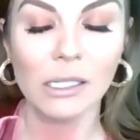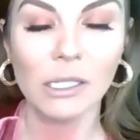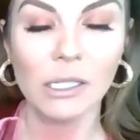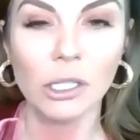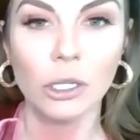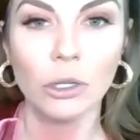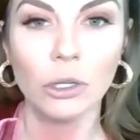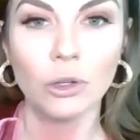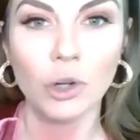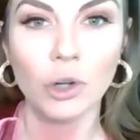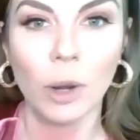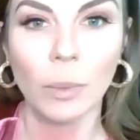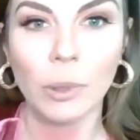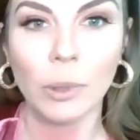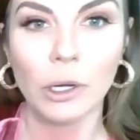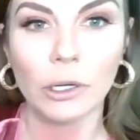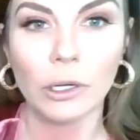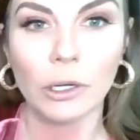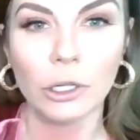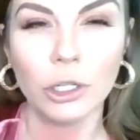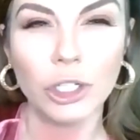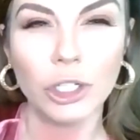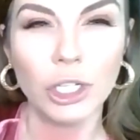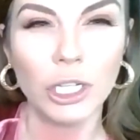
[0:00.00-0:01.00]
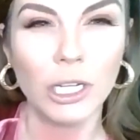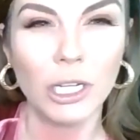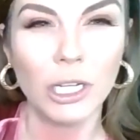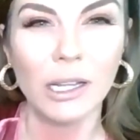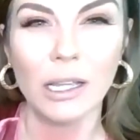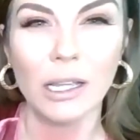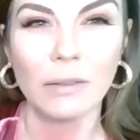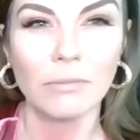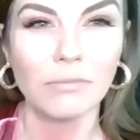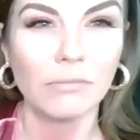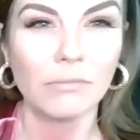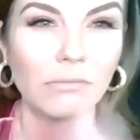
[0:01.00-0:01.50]
So you drop your energy
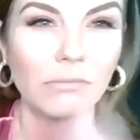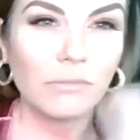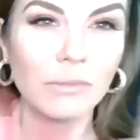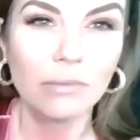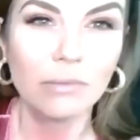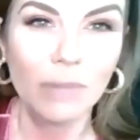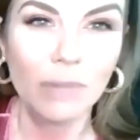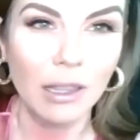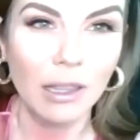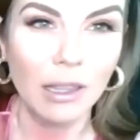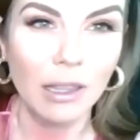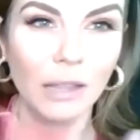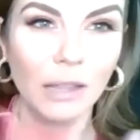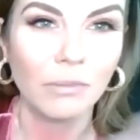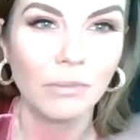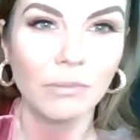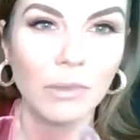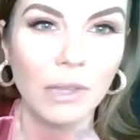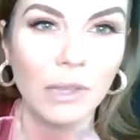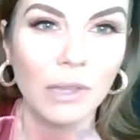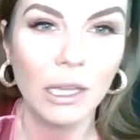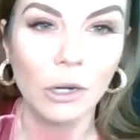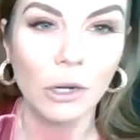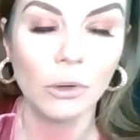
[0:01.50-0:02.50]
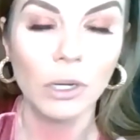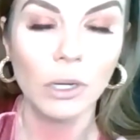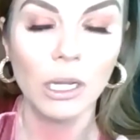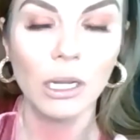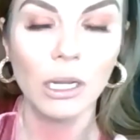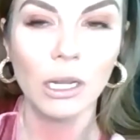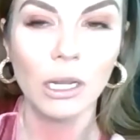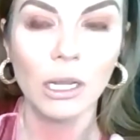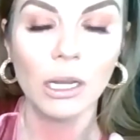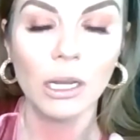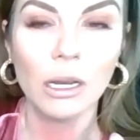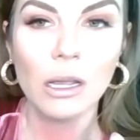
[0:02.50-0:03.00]
and then they don't need
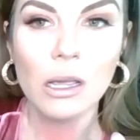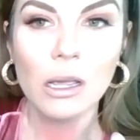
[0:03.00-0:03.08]
it.